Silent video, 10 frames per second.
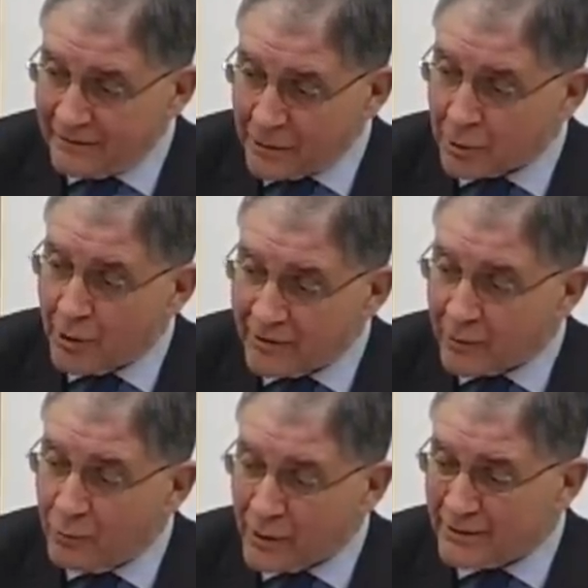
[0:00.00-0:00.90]

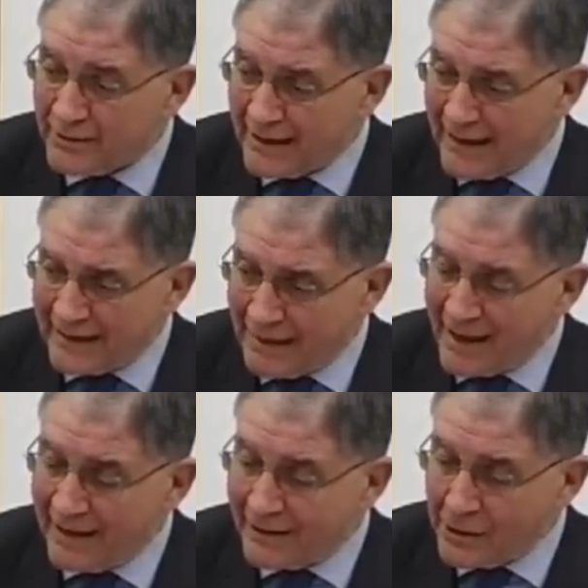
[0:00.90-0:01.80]
discover what I
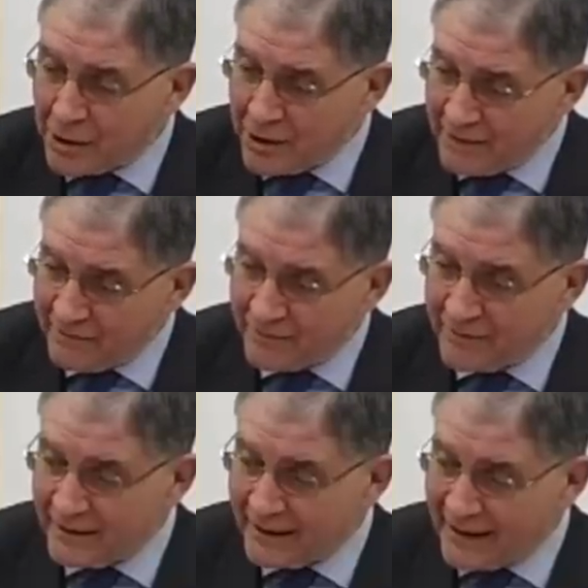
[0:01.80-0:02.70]
am. I receive
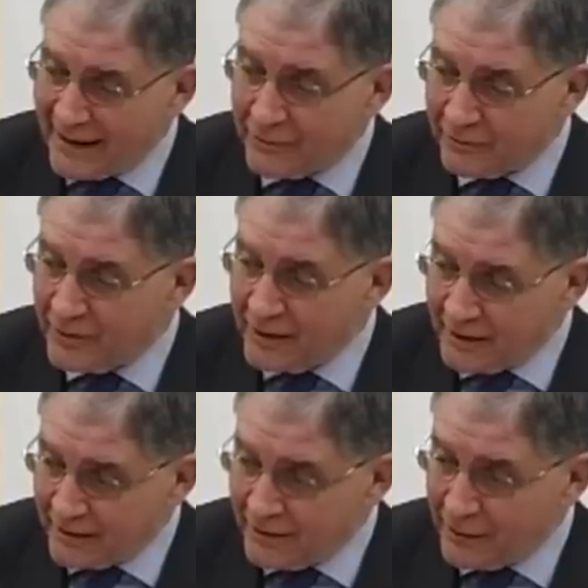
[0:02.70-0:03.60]
a kind of
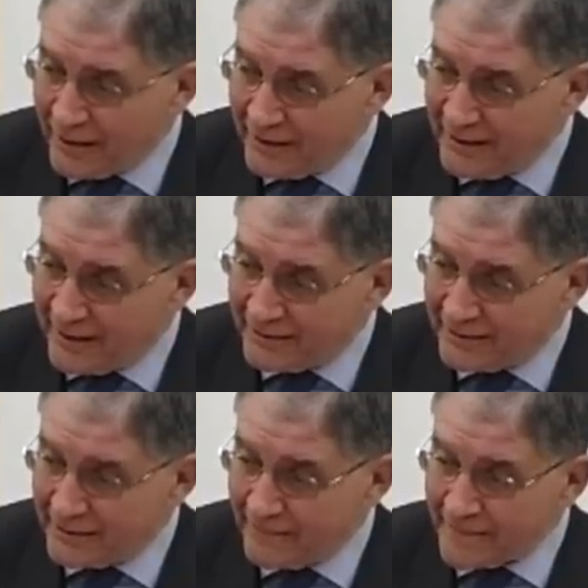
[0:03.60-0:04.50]
new
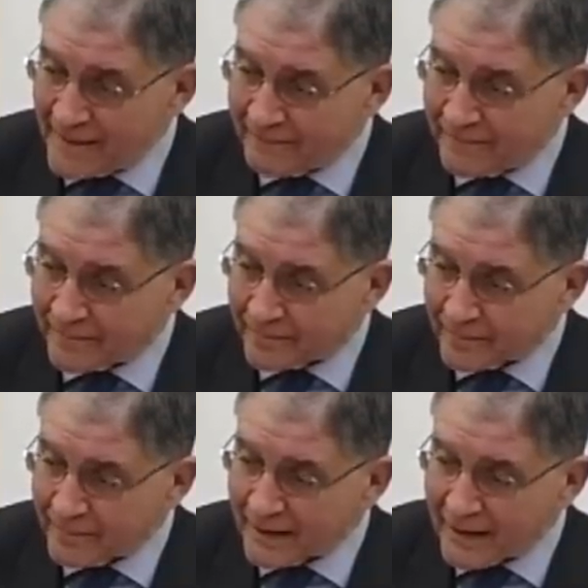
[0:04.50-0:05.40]
identity.
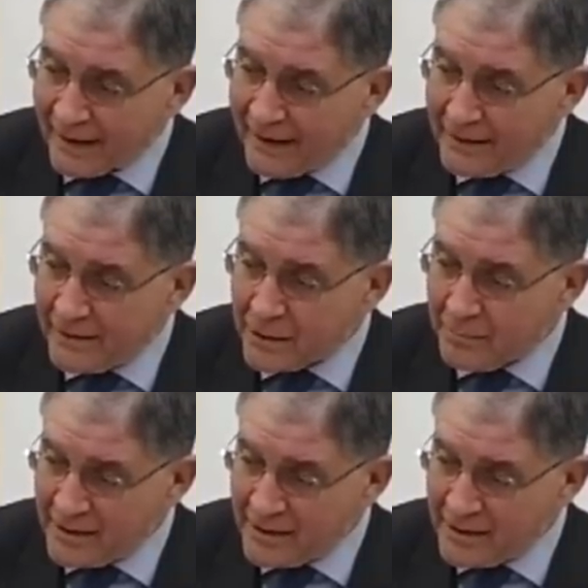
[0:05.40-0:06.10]
And this